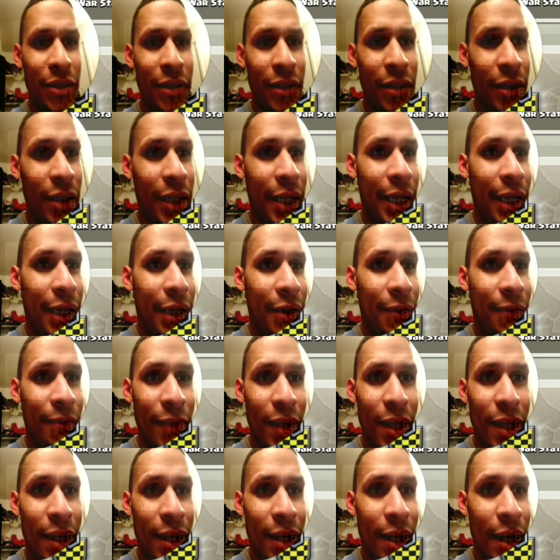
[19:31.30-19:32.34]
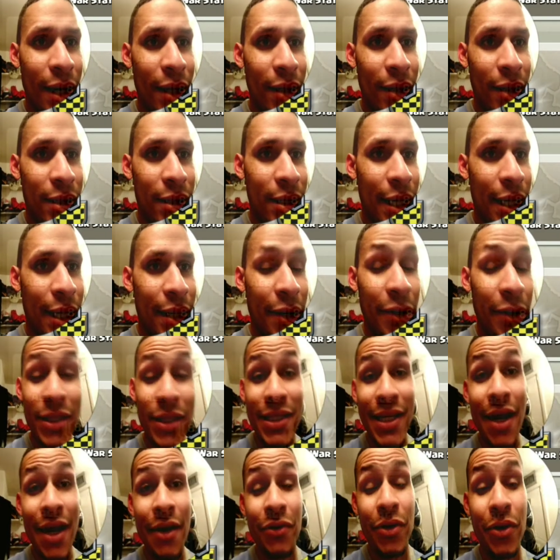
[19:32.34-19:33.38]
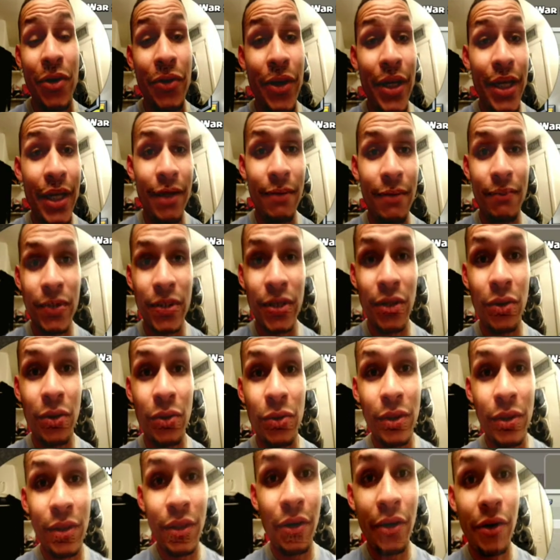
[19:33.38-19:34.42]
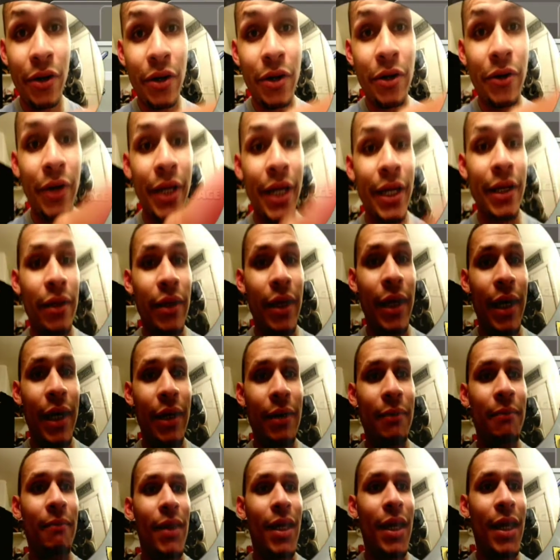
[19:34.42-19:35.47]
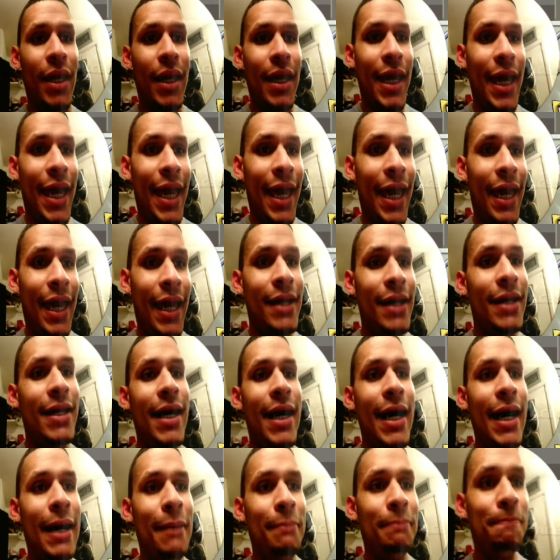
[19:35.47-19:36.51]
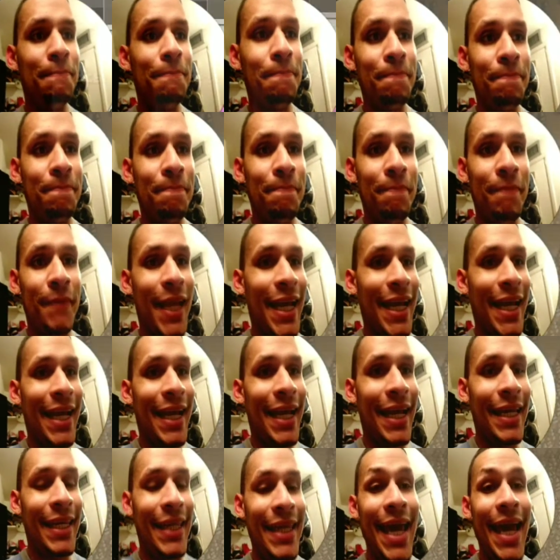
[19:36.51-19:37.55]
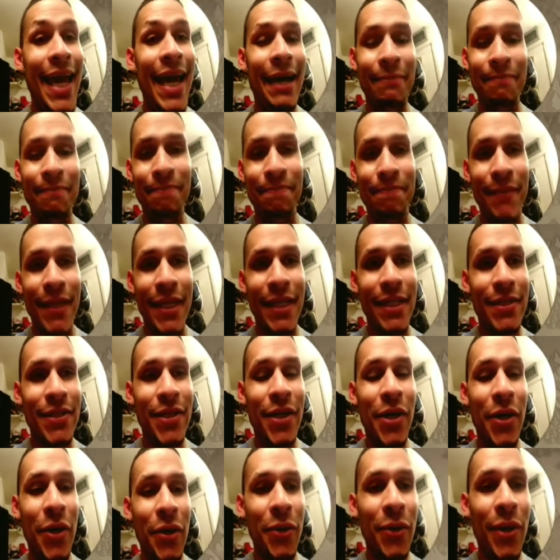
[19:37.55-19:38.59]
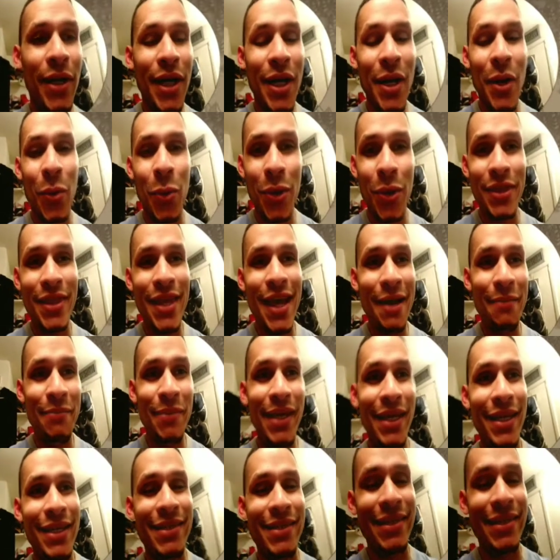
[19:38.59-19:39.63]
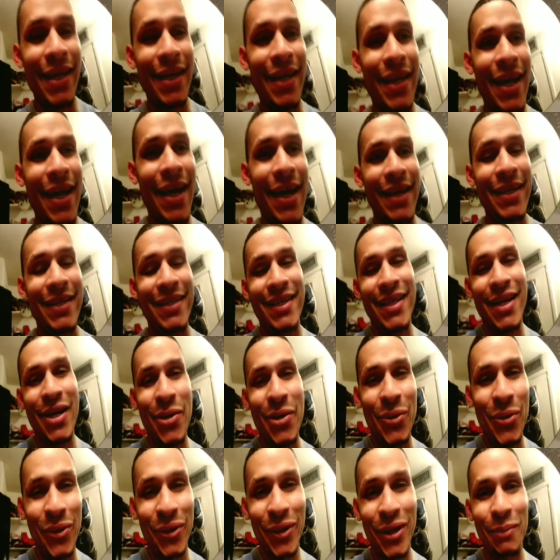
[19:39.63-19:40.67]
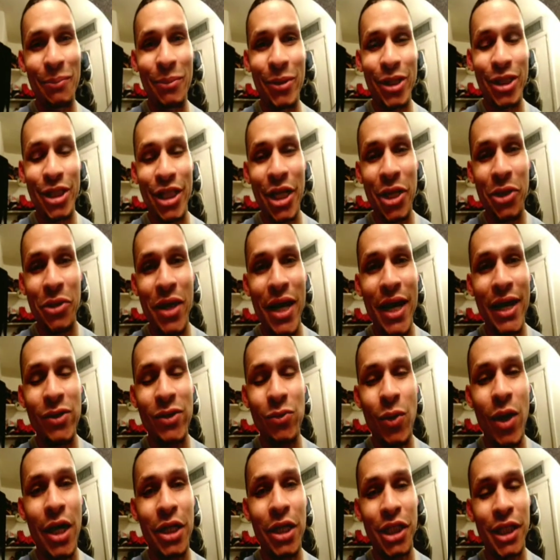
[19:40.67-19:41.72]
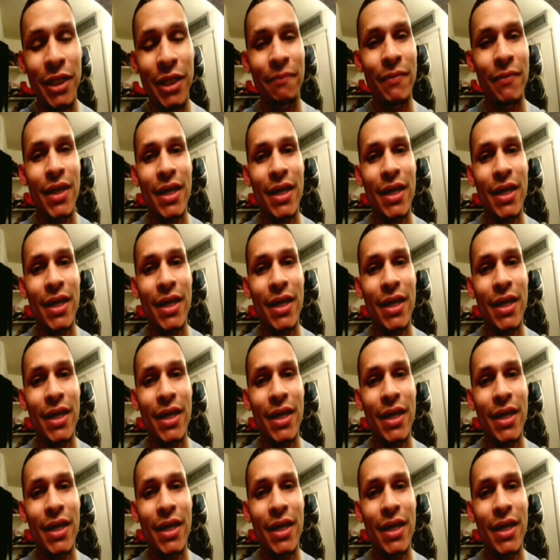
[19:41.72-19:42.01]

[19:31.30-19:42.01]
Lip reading: clan. Looks like they're in South Korea, so they're a Korean clan, and yeah, so with that being said, guys, really appreciate you guys watching.